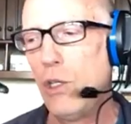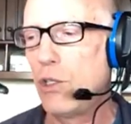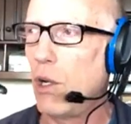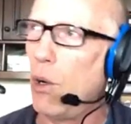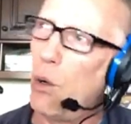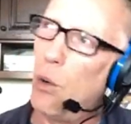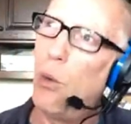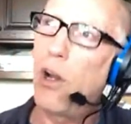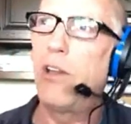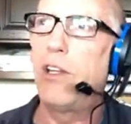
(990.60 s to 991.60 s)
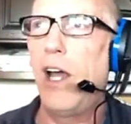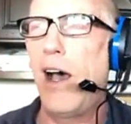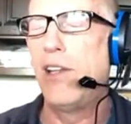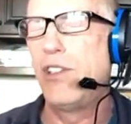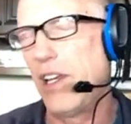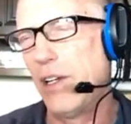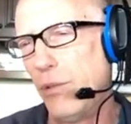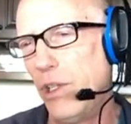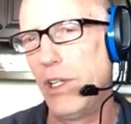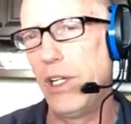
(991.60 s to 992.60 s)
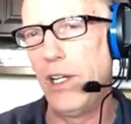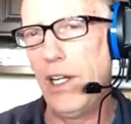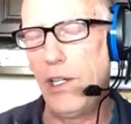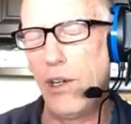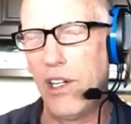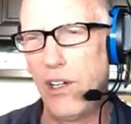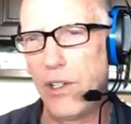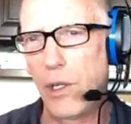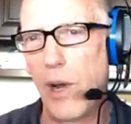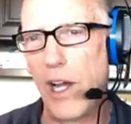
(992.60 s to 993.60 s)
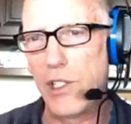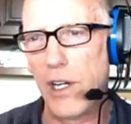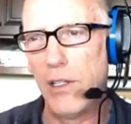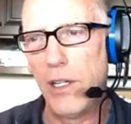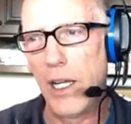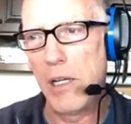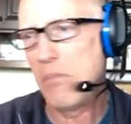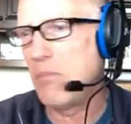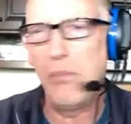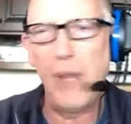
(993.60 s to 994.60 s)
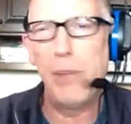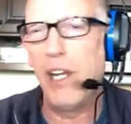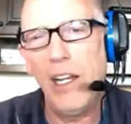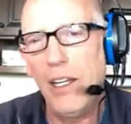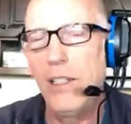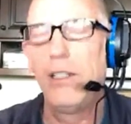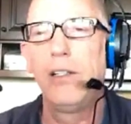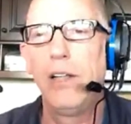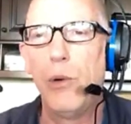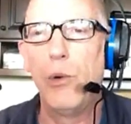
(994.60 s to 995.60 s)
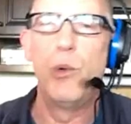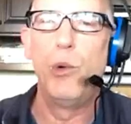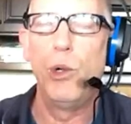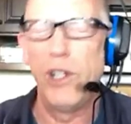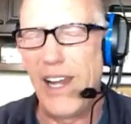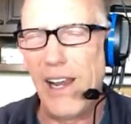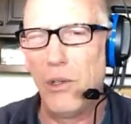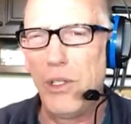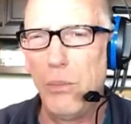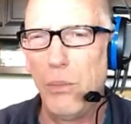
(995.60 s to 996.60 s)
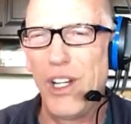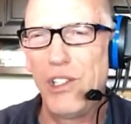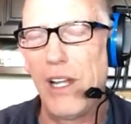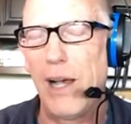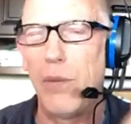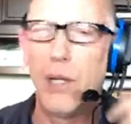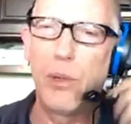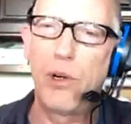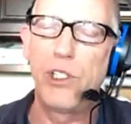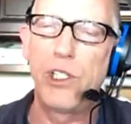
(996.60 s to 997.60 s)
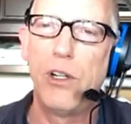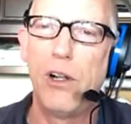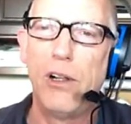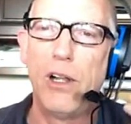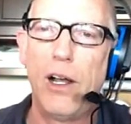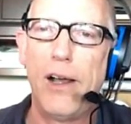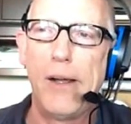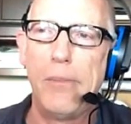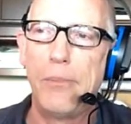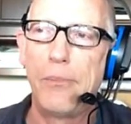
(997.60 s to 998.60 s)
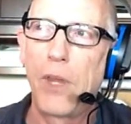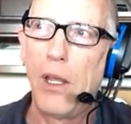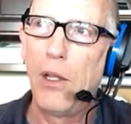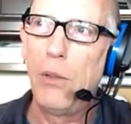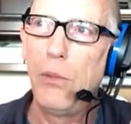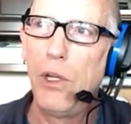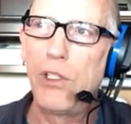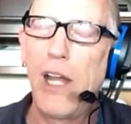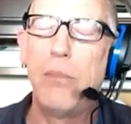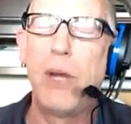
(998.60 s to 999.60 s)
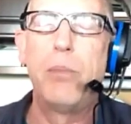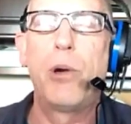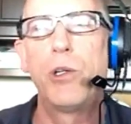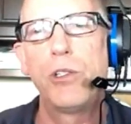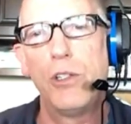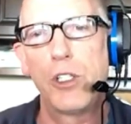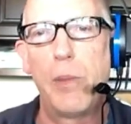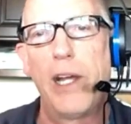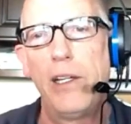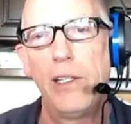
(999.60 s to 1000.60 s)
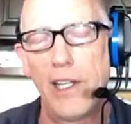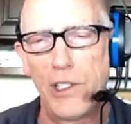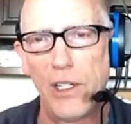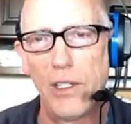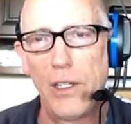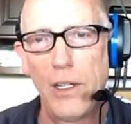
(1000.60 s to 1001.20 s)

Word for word: So, what are the odds that really he couldn't hear the question? Maybe. I wouldn't rule it out, but it's not my personal. Um, it's not my personal speculation.